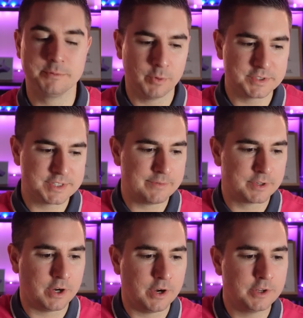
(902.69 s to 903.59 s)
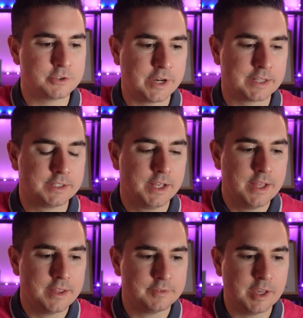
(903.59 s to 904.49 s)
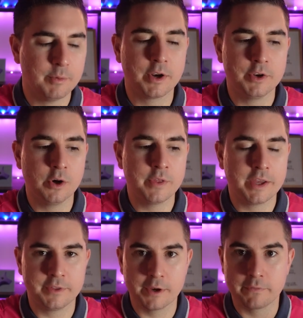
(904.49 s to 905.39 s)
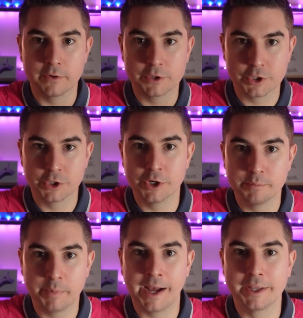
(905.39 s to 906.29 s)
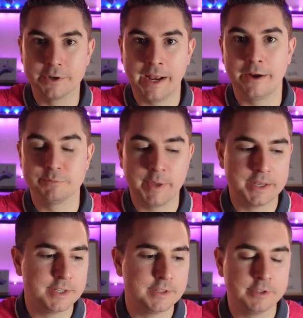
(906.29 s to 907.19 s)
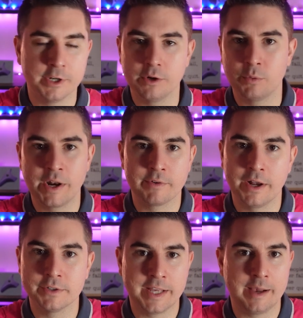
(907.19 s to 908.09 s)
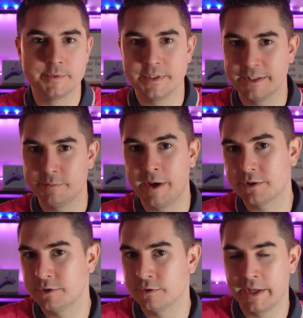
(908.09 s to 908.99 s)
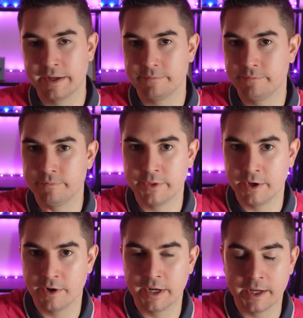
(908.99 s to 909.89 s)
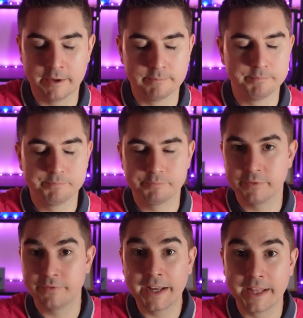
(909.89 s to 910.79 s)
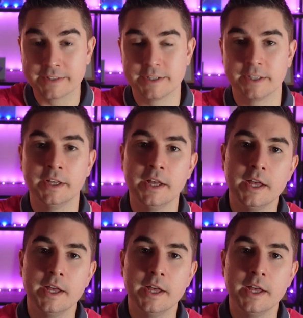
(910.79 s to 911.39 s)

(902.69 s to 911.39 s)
I mean, once they have a contract, they wanna know that they're for sure buying your house, pending, you know, whatever else happens, the inspection or like their um, financing.